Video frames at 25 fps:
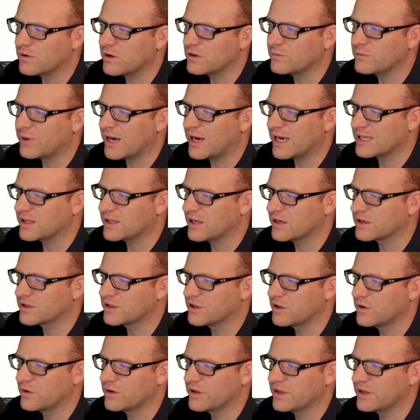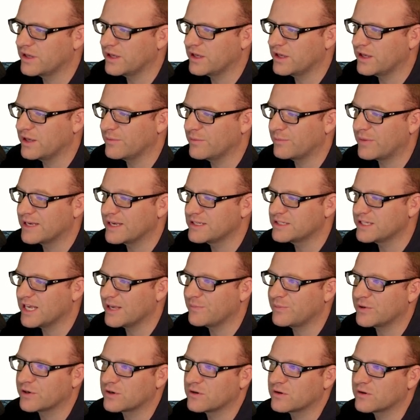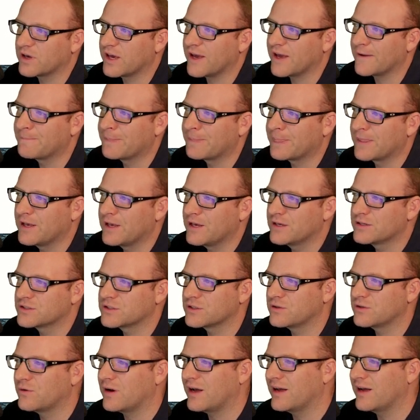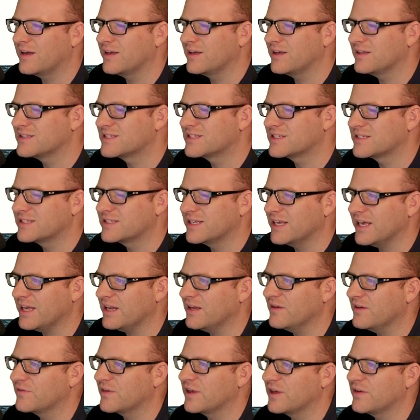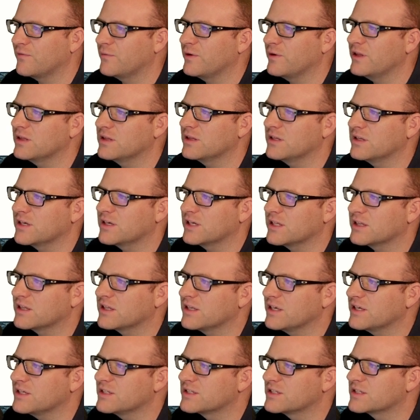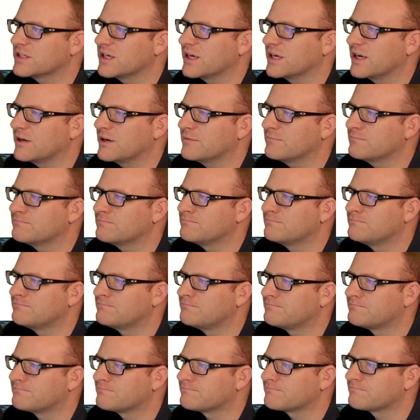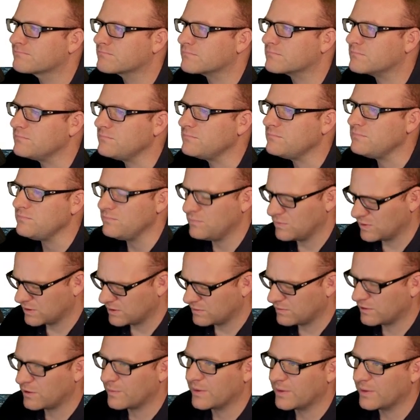Python code by Zapier. Okay, so instead of, if we look at these, one of